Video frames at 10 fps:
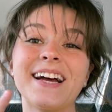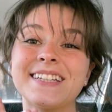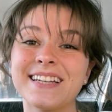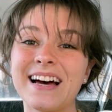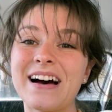
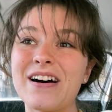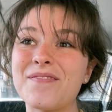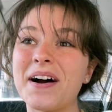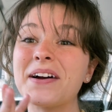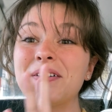But
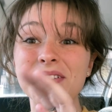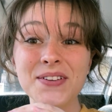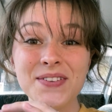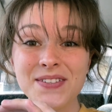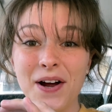um, I also
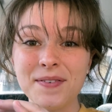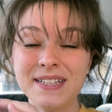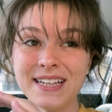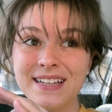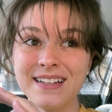stopped
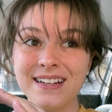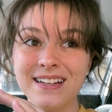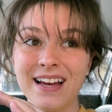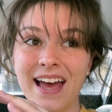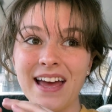in
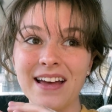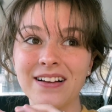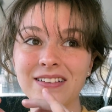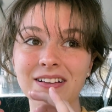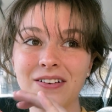a
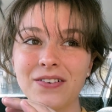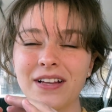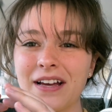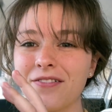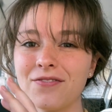little
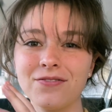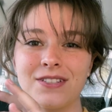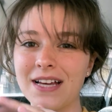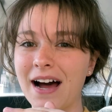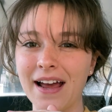like
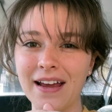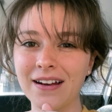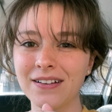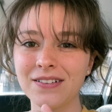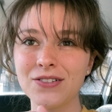
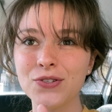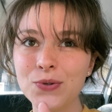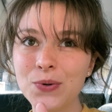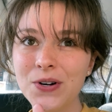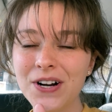Zine
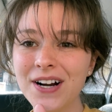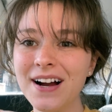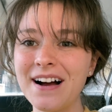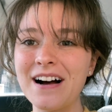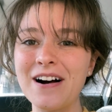store,
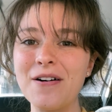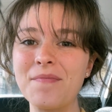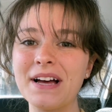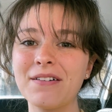um,